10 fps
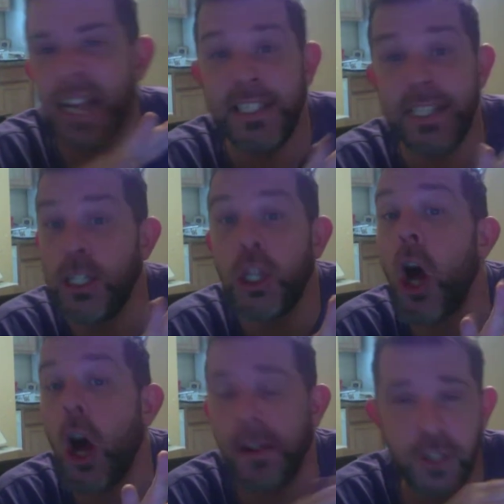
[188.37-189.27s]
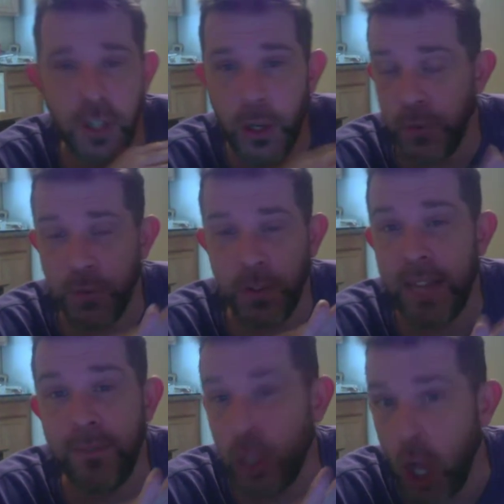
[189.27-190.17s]
just long, so
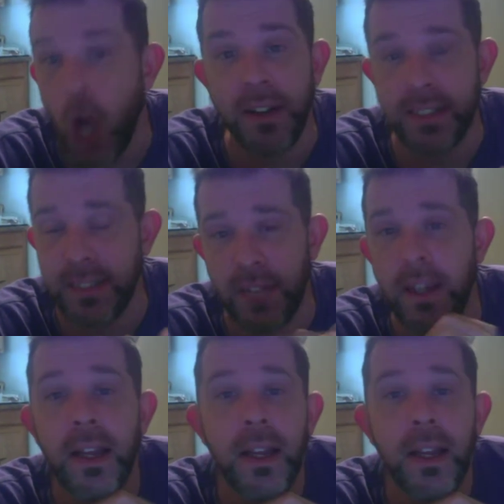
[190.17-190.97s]
forgive the longness of it.